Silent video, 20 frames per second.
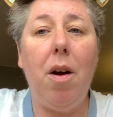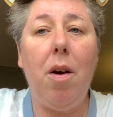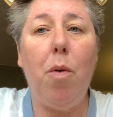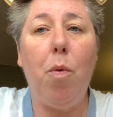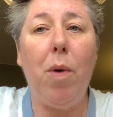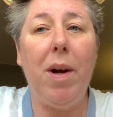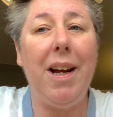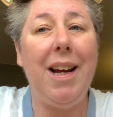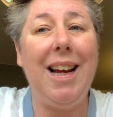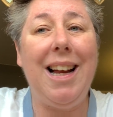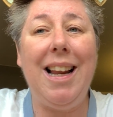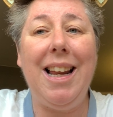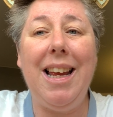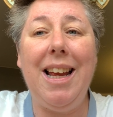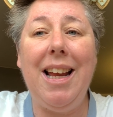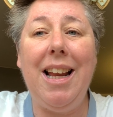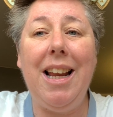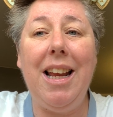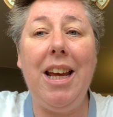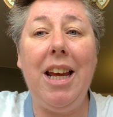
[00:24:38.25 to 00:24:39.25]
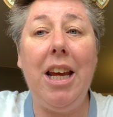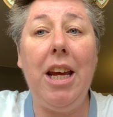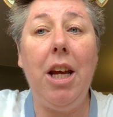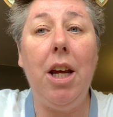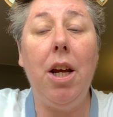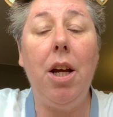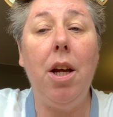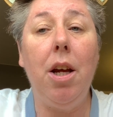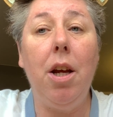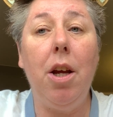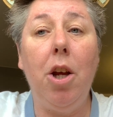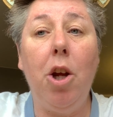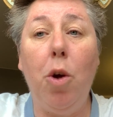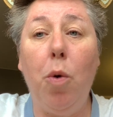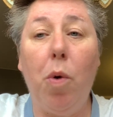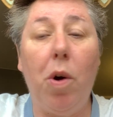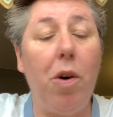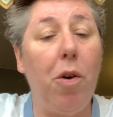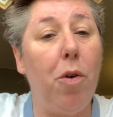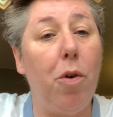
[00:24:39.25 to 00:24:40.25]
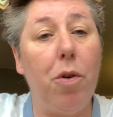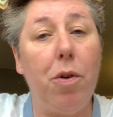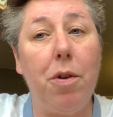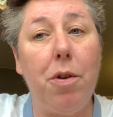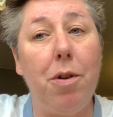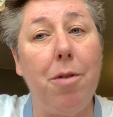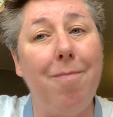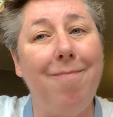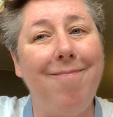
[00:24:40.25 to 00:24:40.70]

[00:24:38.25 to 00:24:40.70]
when clearly you are not.